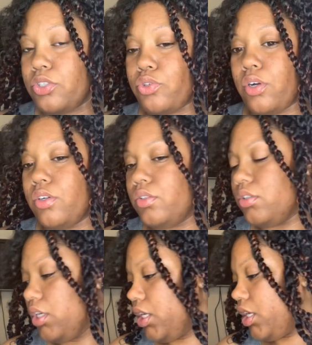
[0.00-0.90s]
control
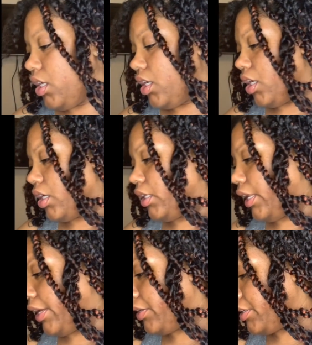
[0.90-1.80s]

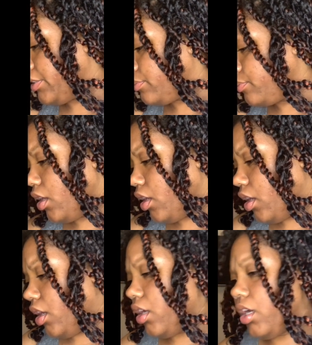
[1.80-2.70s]
later.
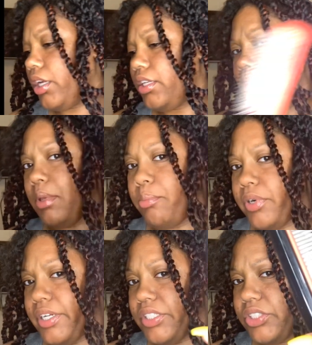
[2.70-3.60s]
Denman
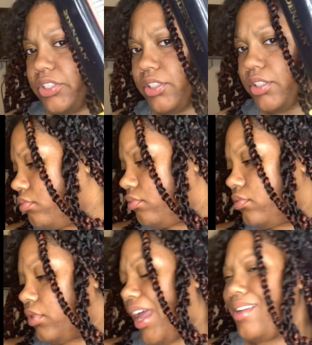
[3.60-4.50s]
Brush.
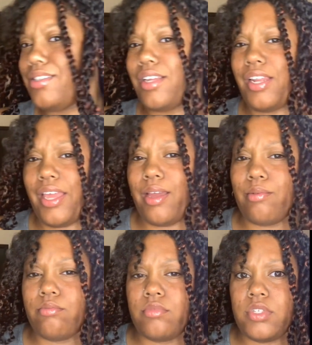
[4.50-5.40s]
I use a
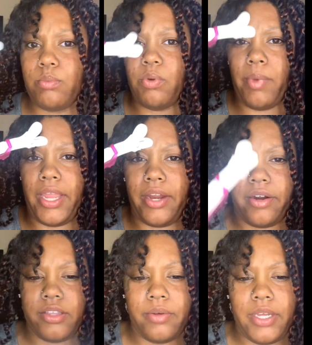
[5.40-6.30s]
clamp to move my hair
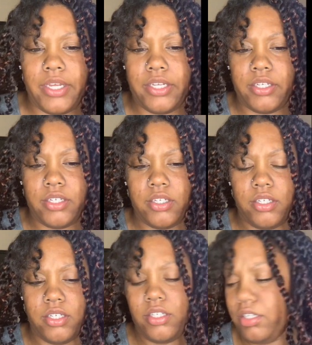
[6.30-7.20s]
out the way.
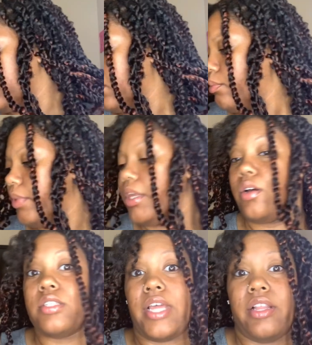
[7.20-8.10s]
Some
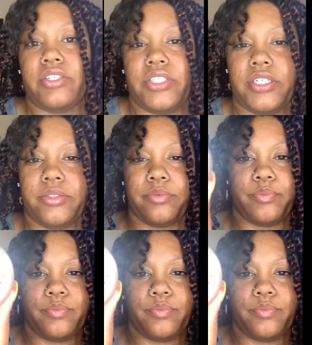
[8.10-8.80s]
Eco Styler gel.